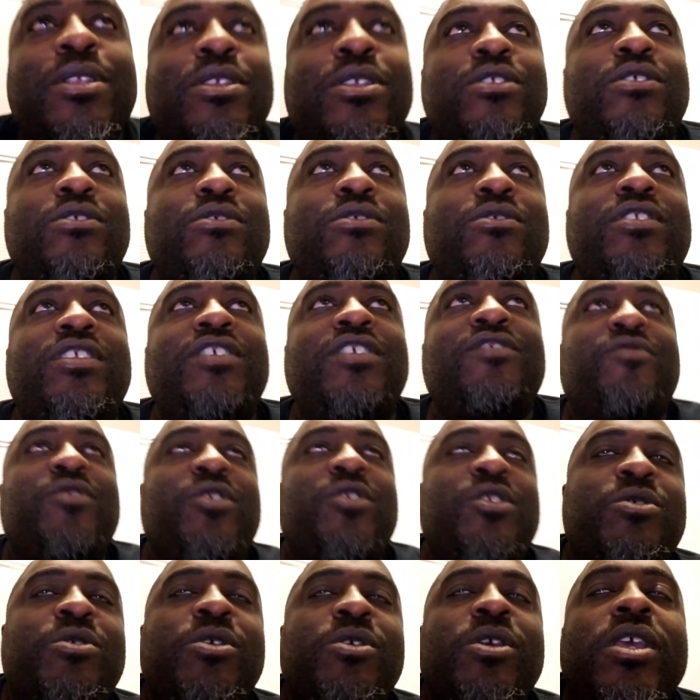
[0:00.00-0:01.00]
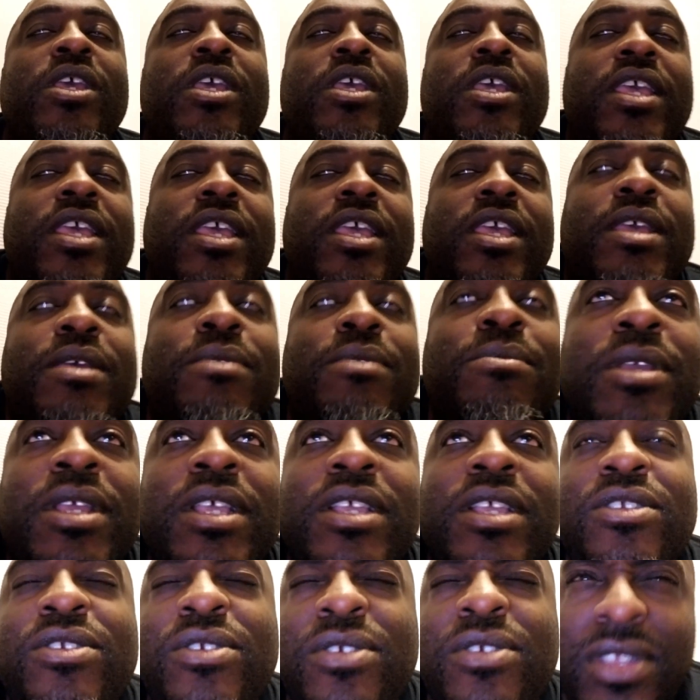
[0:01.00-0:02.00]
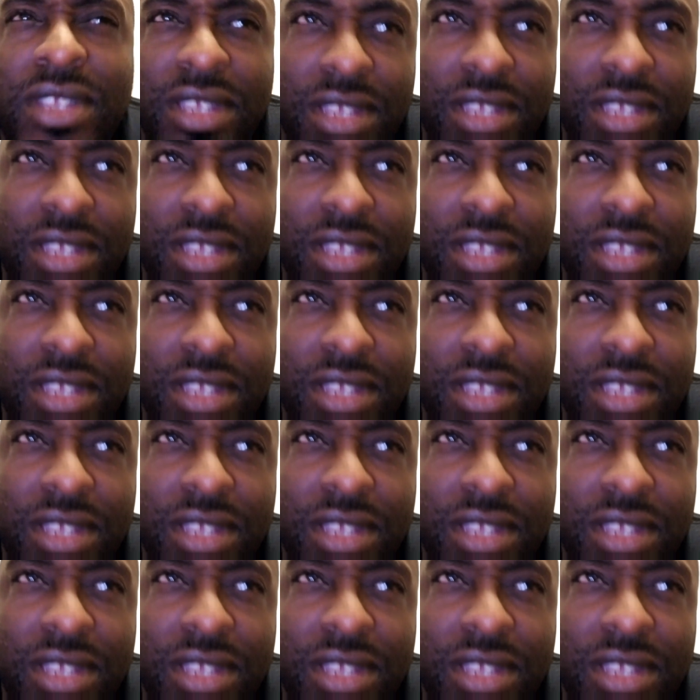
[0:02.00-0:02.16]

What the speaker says: it's a little different because there's